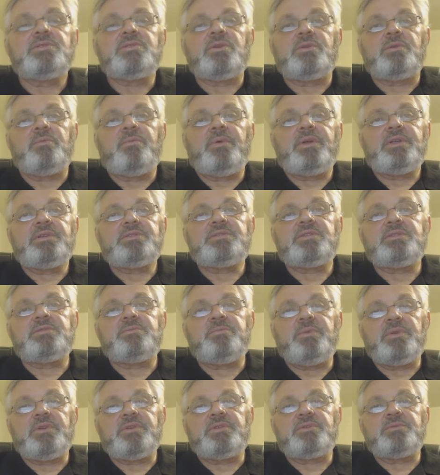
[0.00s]
So the
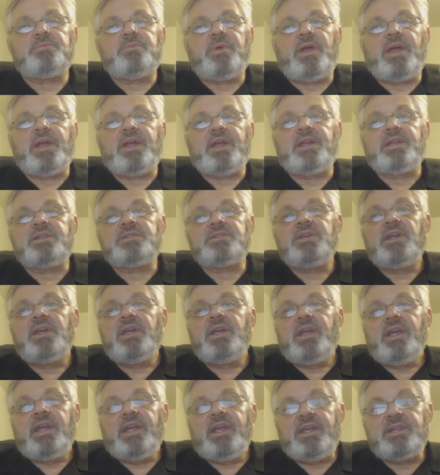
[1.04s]
Business Builders Package
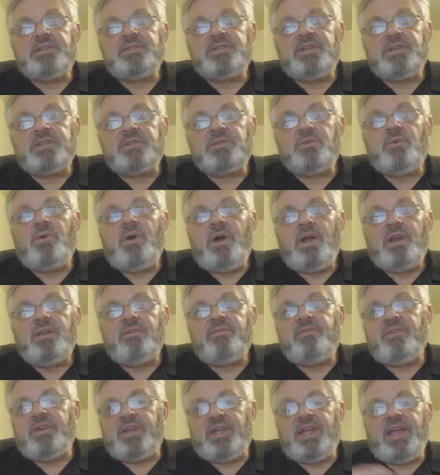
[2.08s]
is
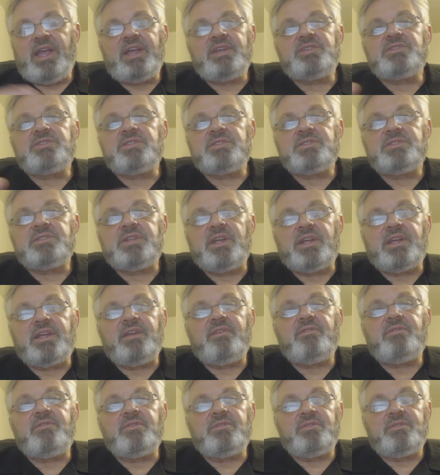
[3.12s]
qualifications that
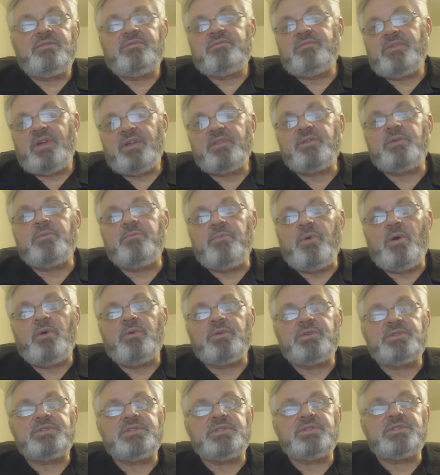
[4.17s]
give you other
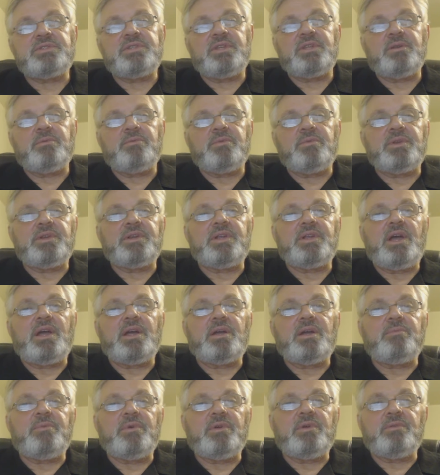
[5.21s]
bonuses that I want to
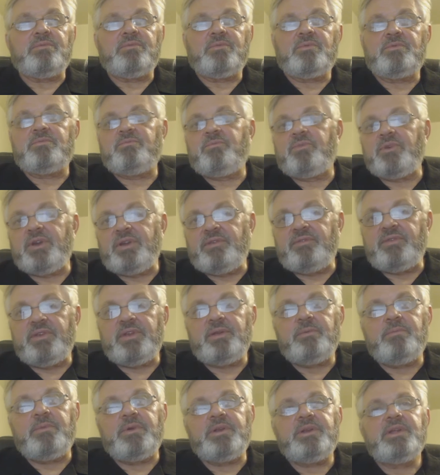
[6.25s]
talk about
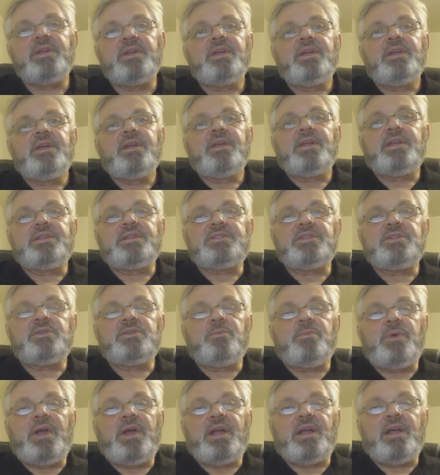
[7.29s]
briefly, but it's in
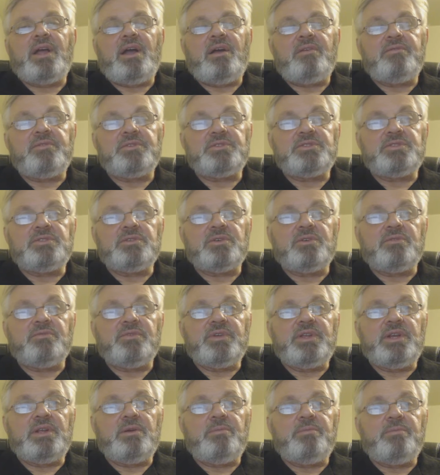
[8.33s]
your back office and you
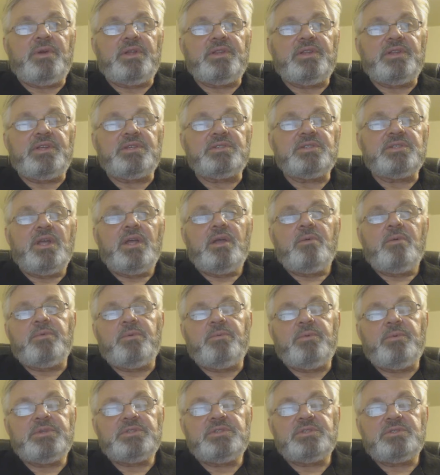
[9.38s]
can read up on these.
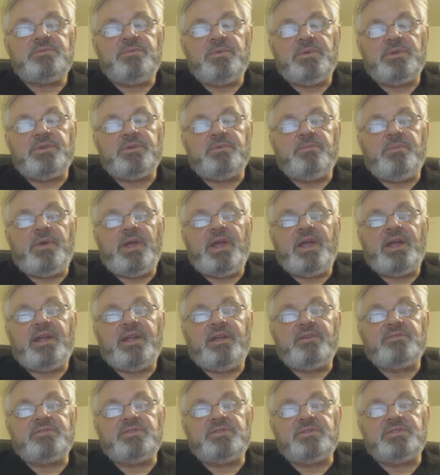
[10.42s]
The Business Builder
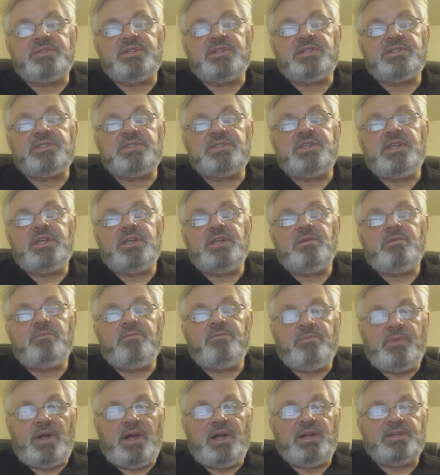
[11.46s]
Pack gives you
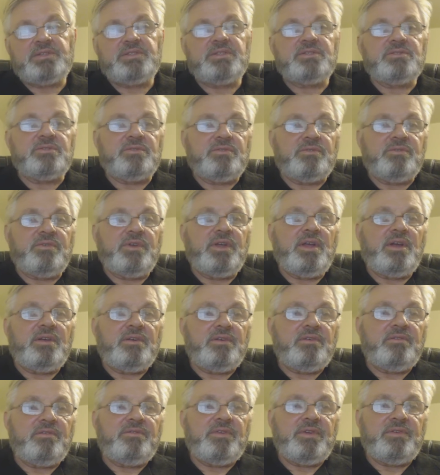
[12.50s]
16 boxes or
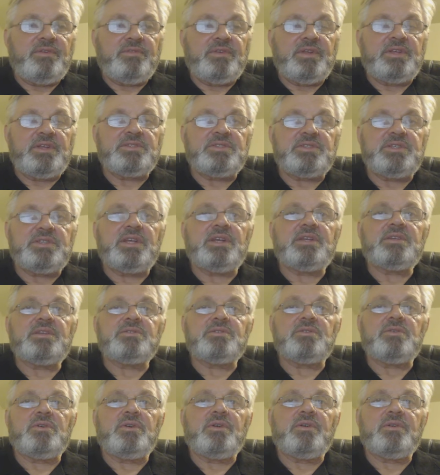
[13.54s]
350
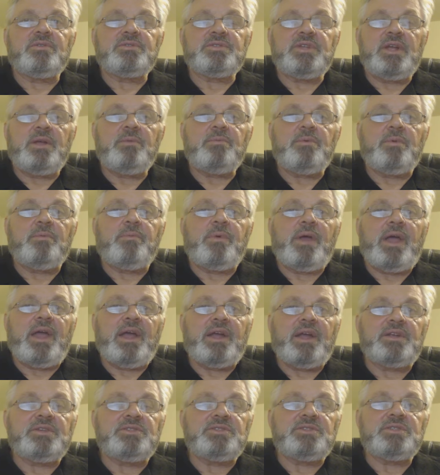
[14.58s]
sticks or sample
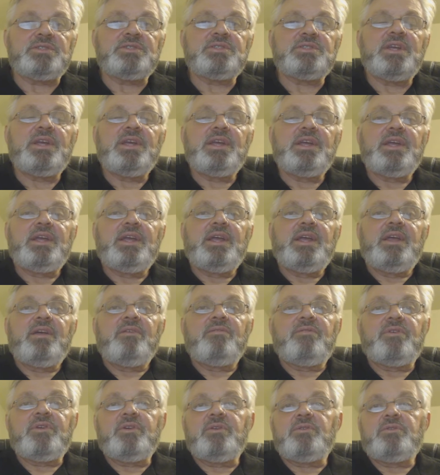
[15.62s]
packages
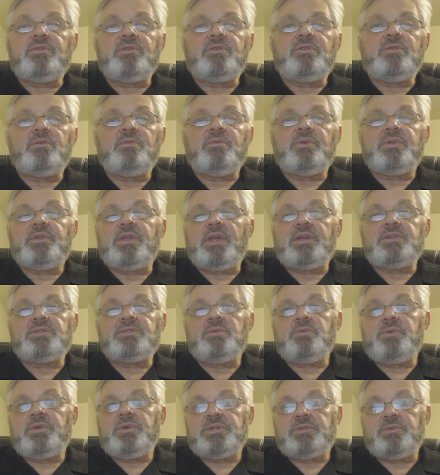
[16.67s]
for you to do with
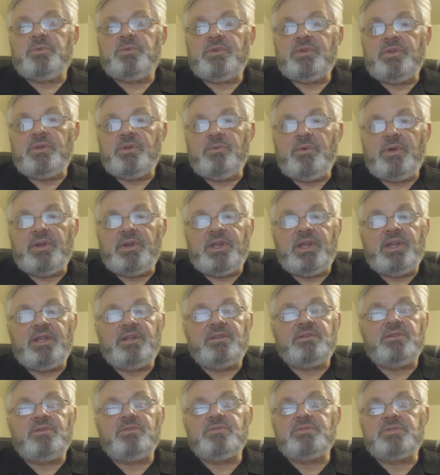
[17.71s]
as you wish, whether you want to
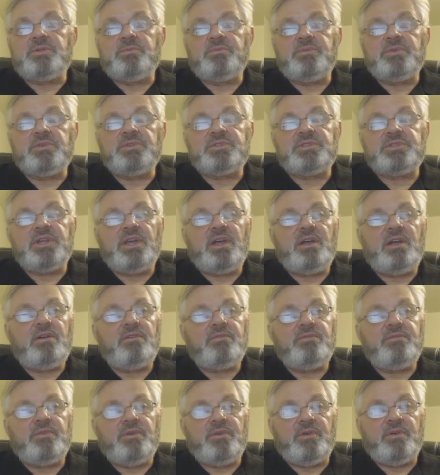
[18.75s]
use them
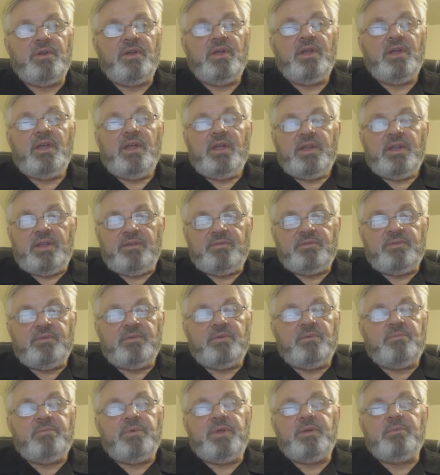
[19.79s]
yourself or give
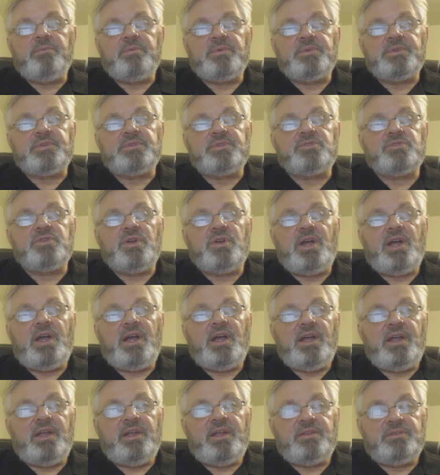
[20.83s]
them to people to
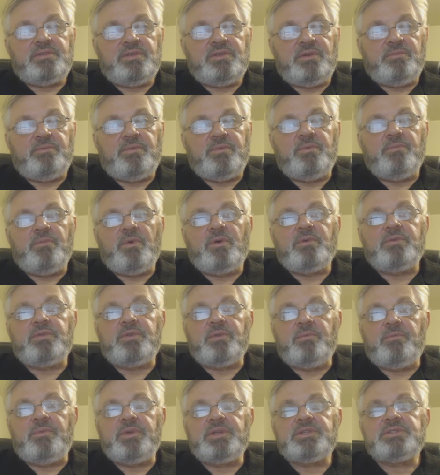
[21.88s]
try to
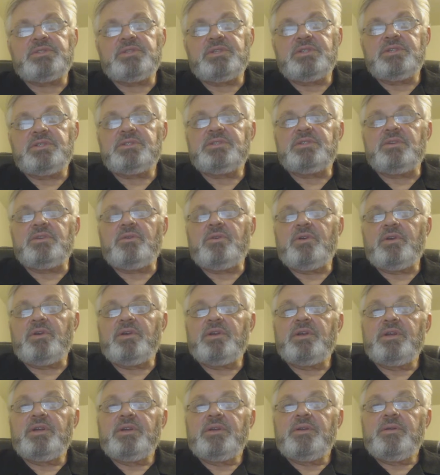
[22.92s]
promote the business,
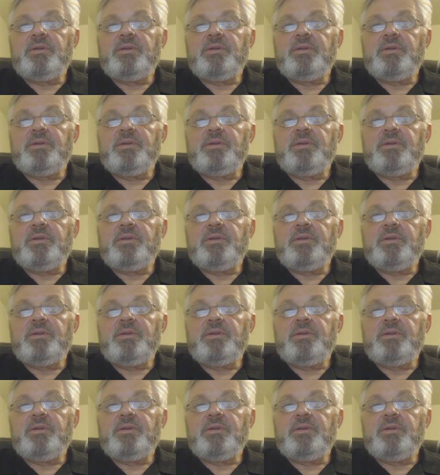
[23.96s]
or